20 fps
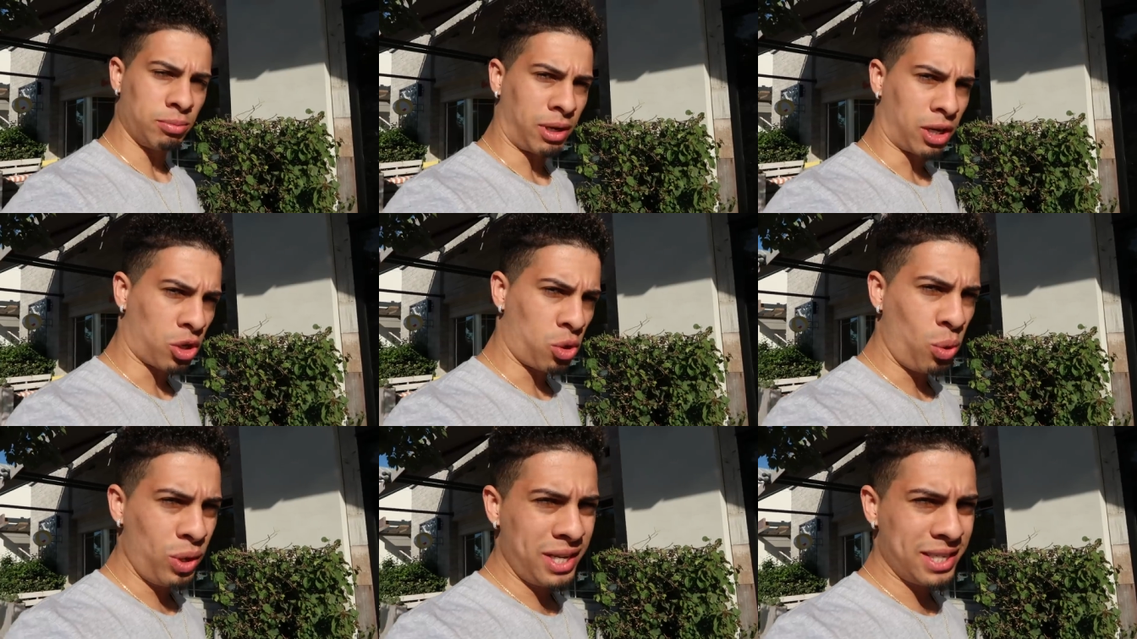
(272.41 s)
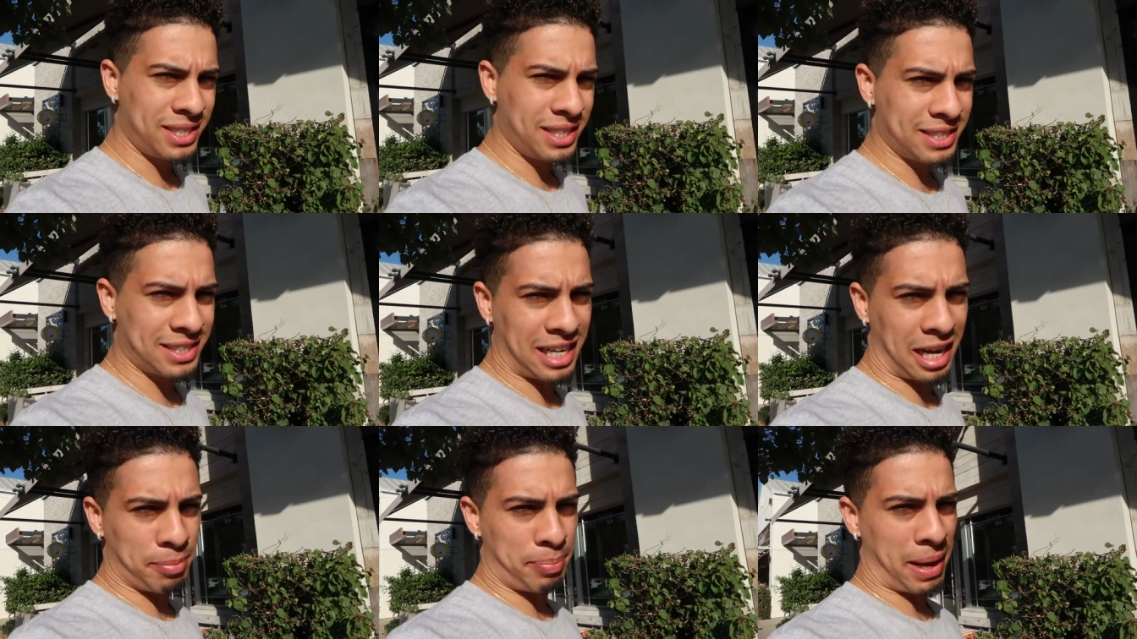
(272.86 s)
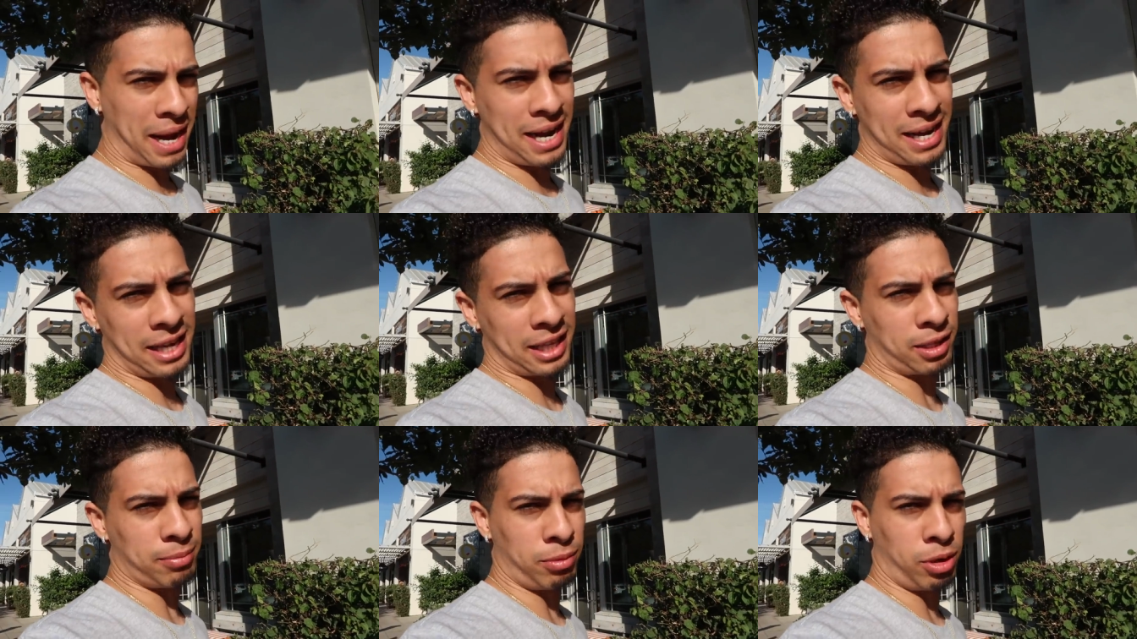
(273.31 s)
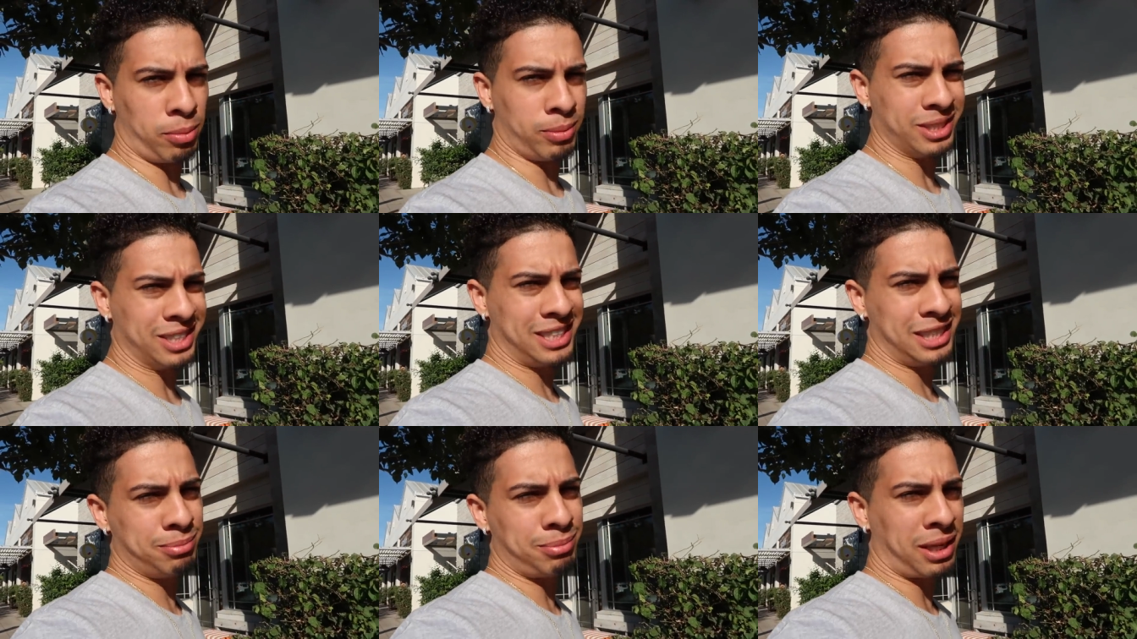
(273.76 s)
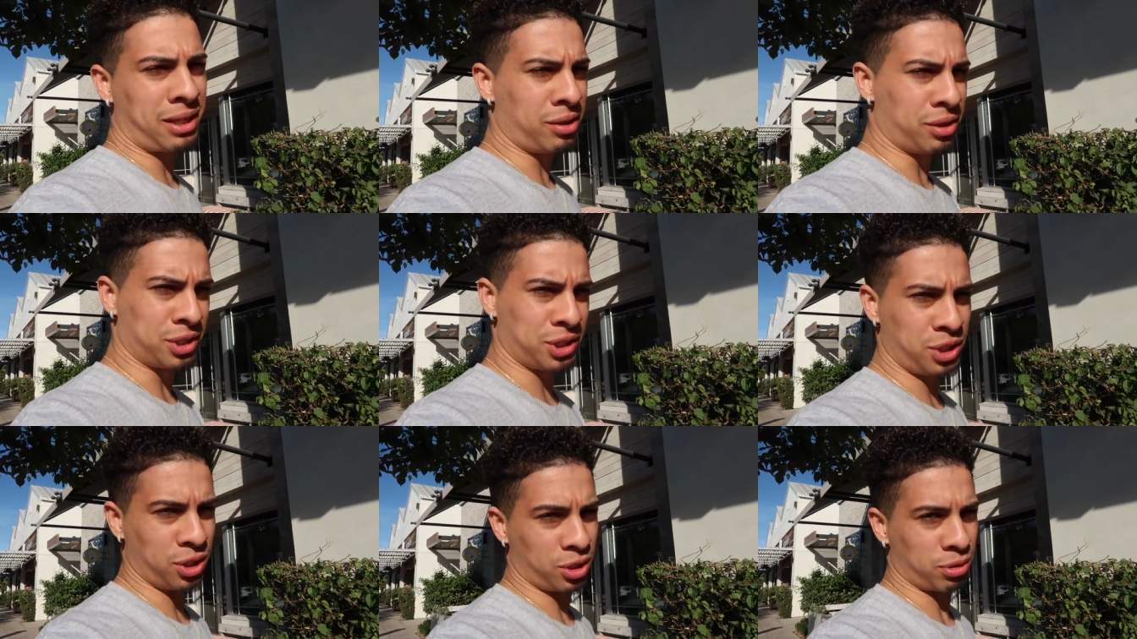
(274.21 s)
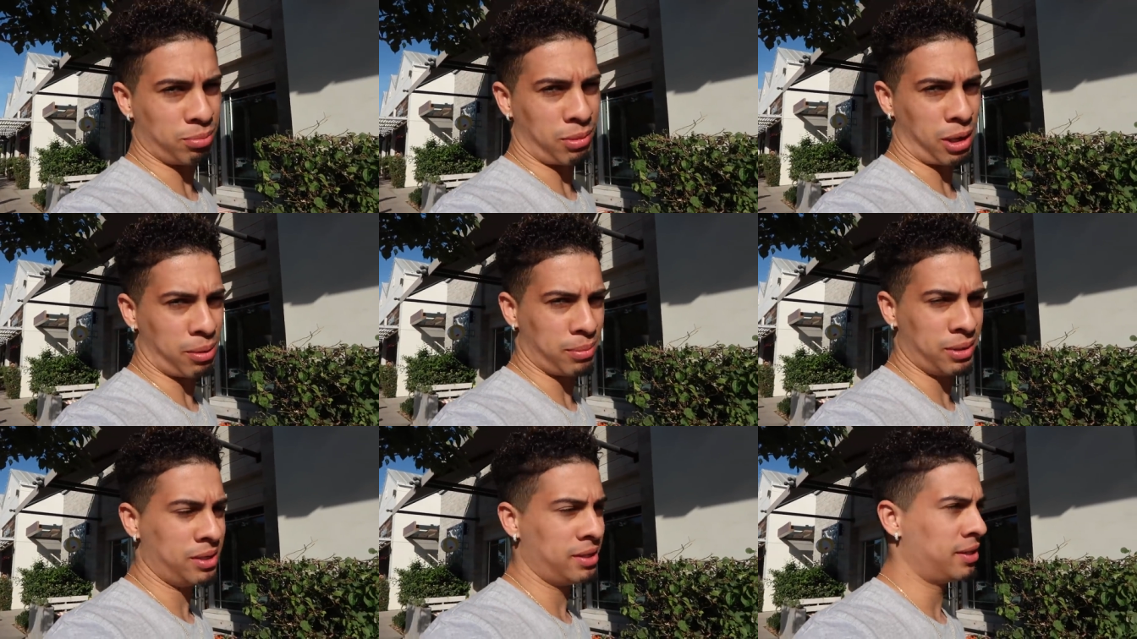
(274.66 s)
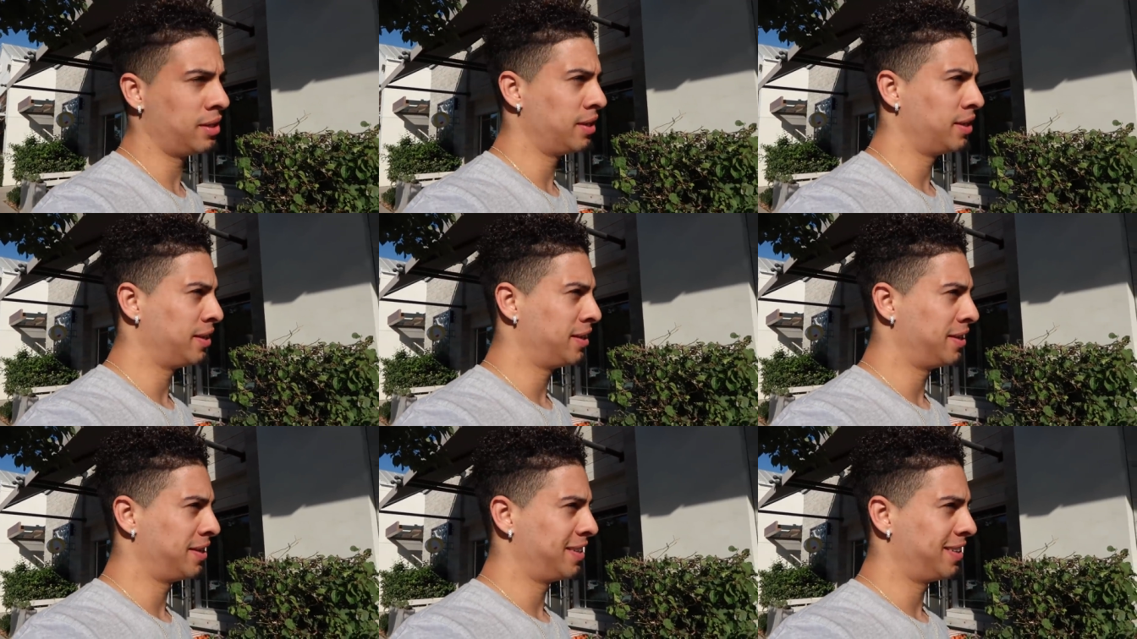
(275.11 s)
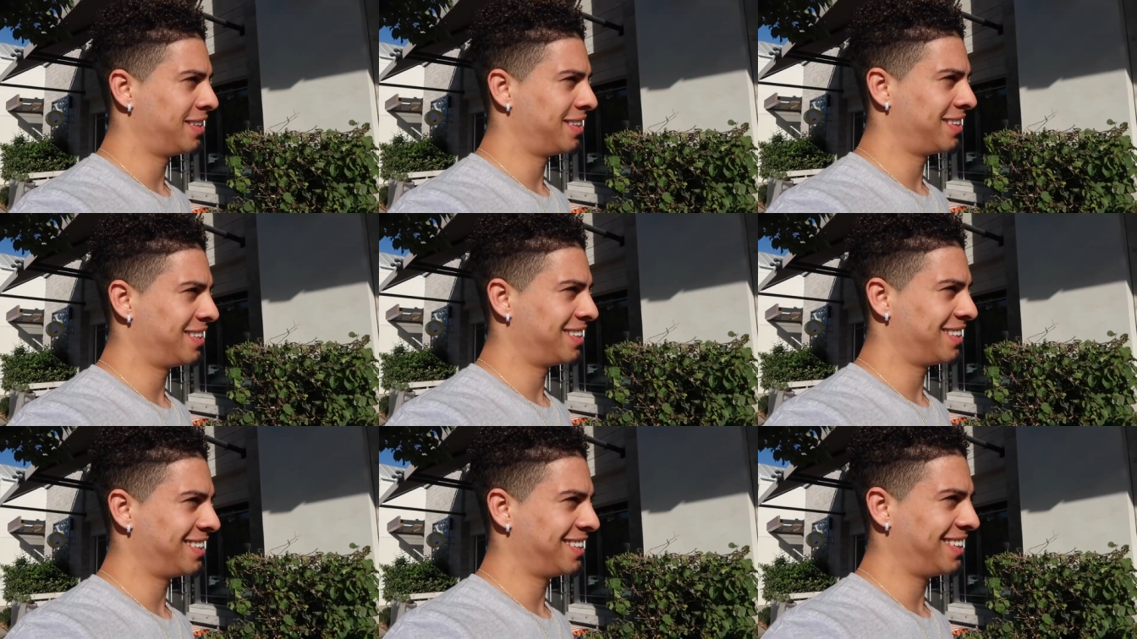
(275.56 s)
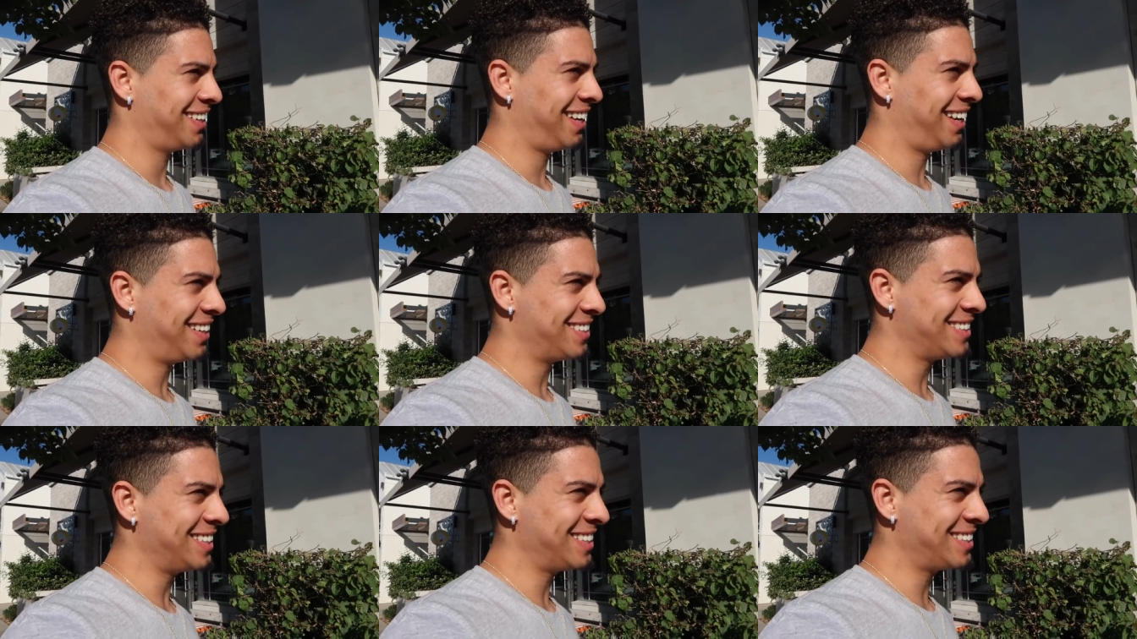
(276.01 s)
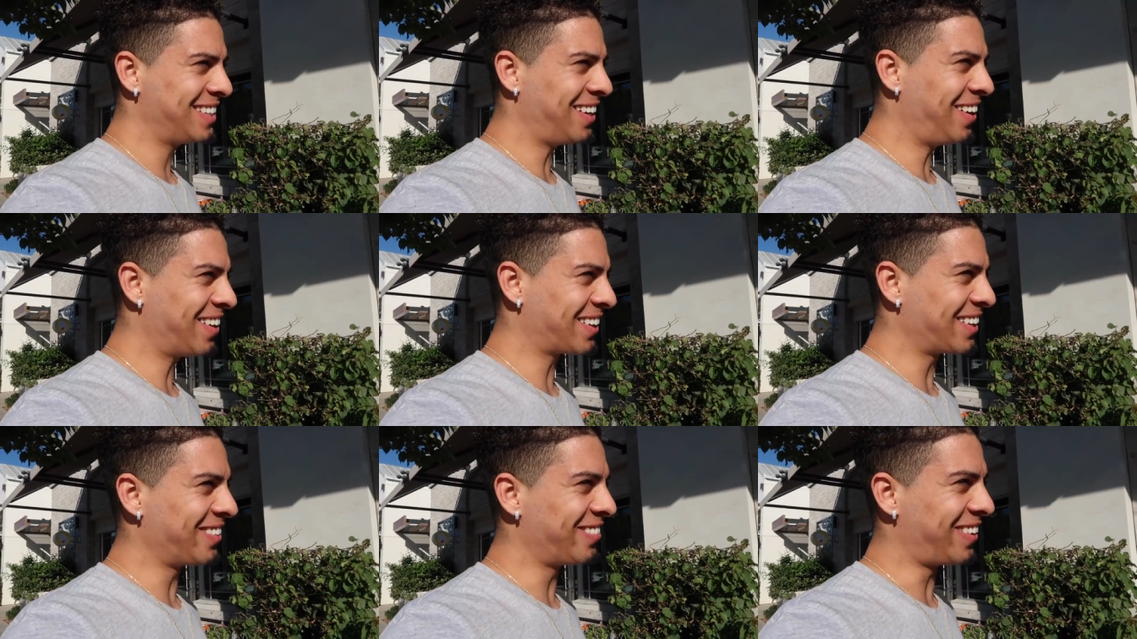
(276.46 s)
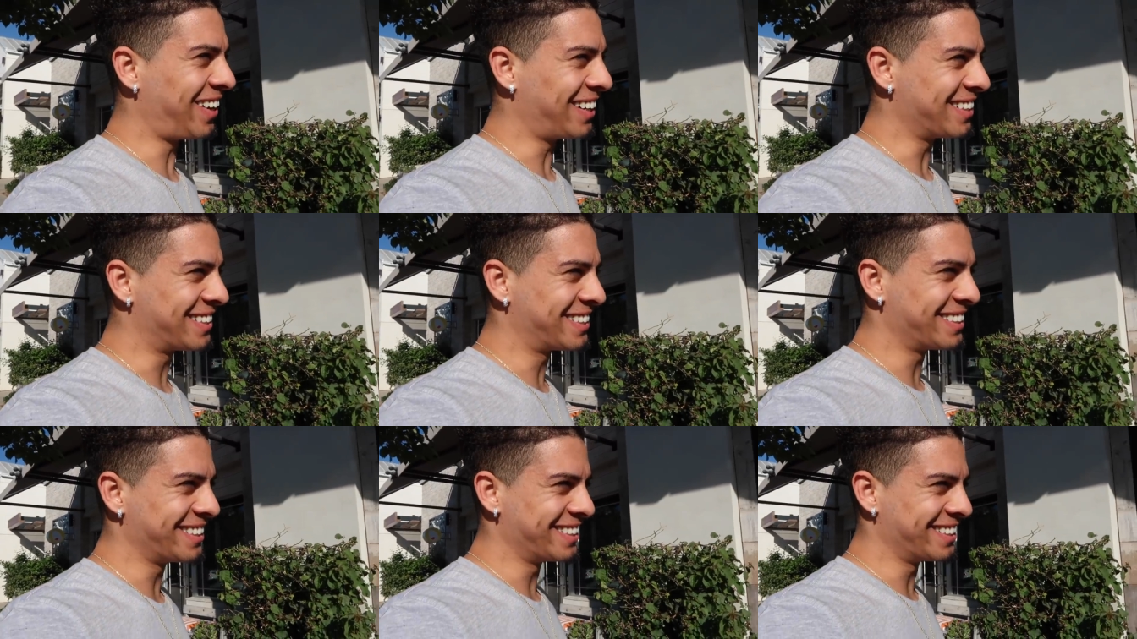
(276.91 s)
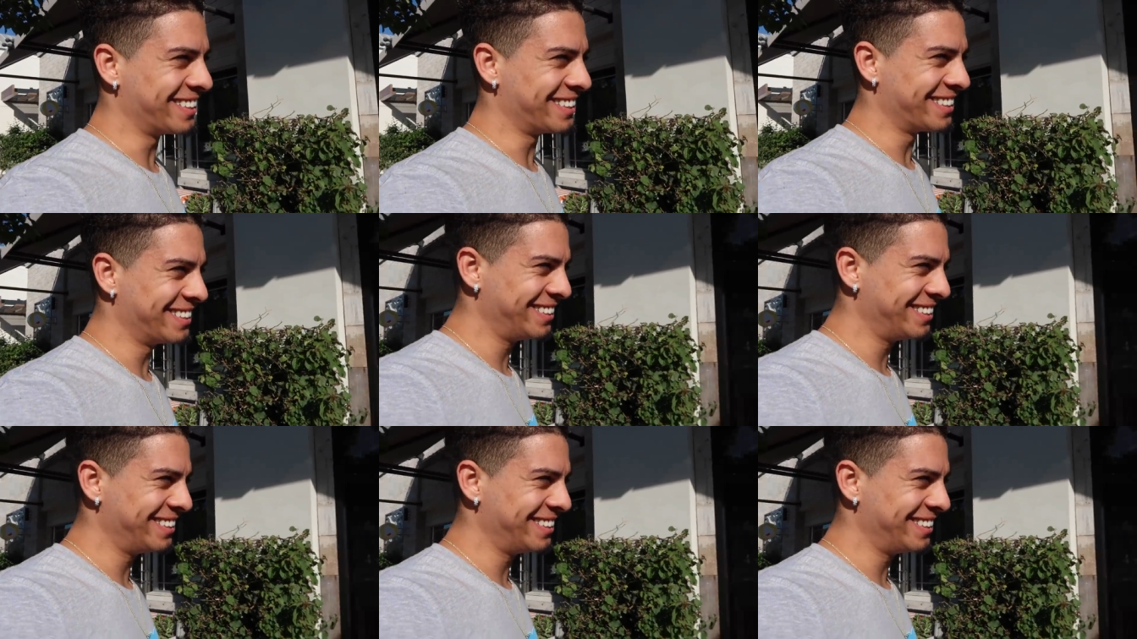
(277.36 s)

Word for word: So my queen is inside pain at the moment. She's my little sugar mama. I was what? just talking about you. What were